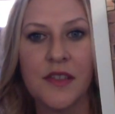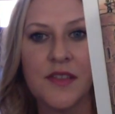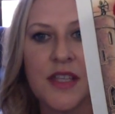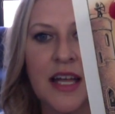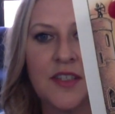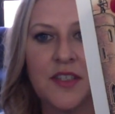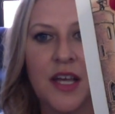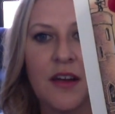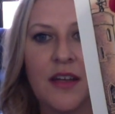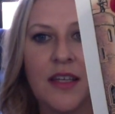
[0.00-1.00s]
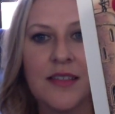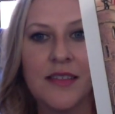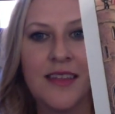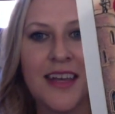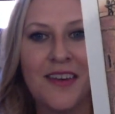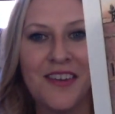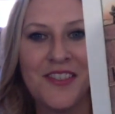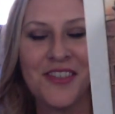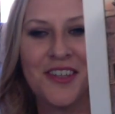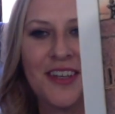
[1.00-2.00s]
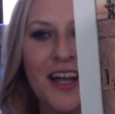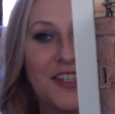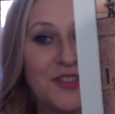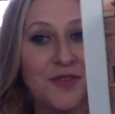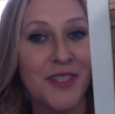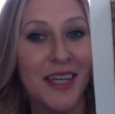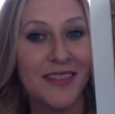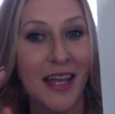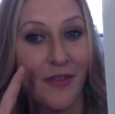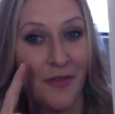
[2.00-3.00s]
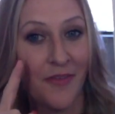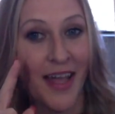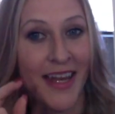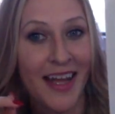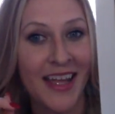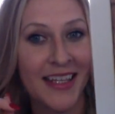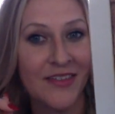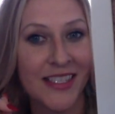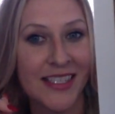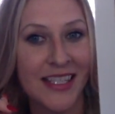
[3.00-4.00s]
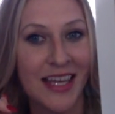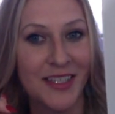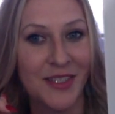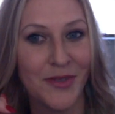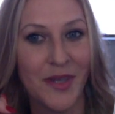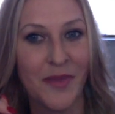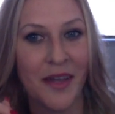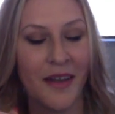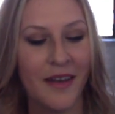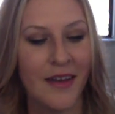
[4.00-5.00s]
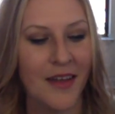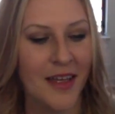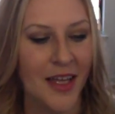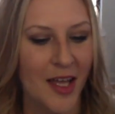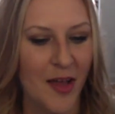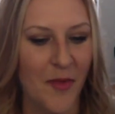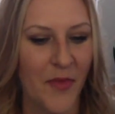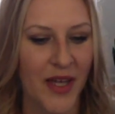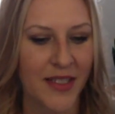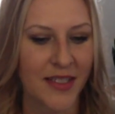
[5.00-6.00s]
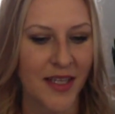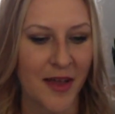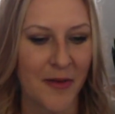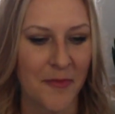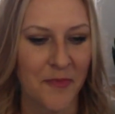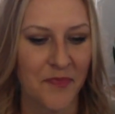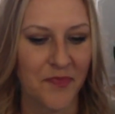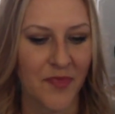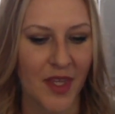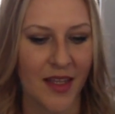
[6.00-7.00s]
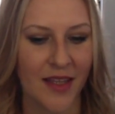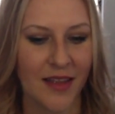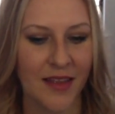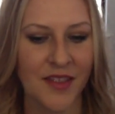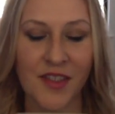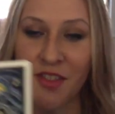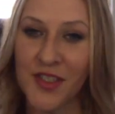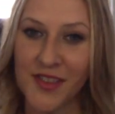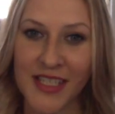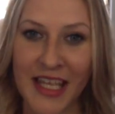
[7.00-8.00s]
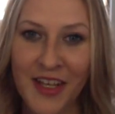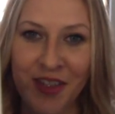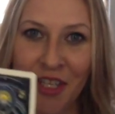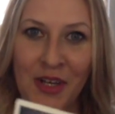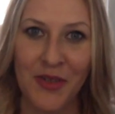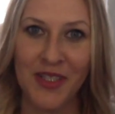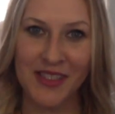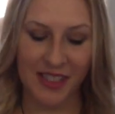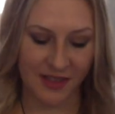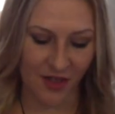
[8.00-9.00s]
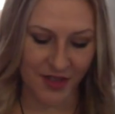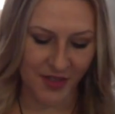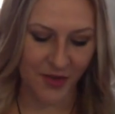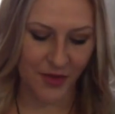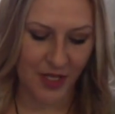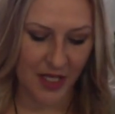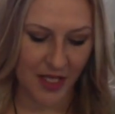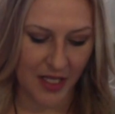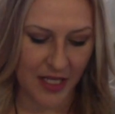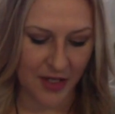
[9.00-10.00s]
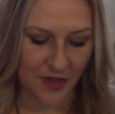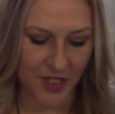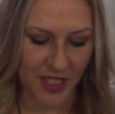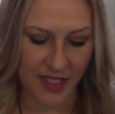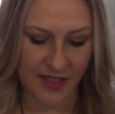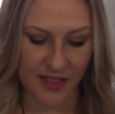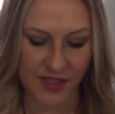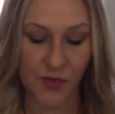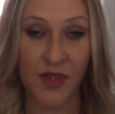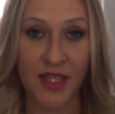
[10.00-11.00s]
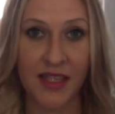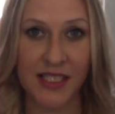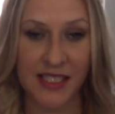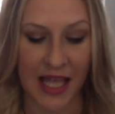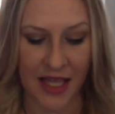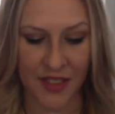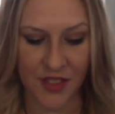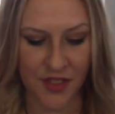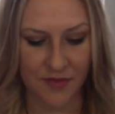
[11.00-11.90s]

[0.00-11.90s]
a Sagittarius. Look at that archer. Gosh, you really have to have a fine eye to even see that dude up there. But this is just saying hello. It's also an energy that exists within the Sag.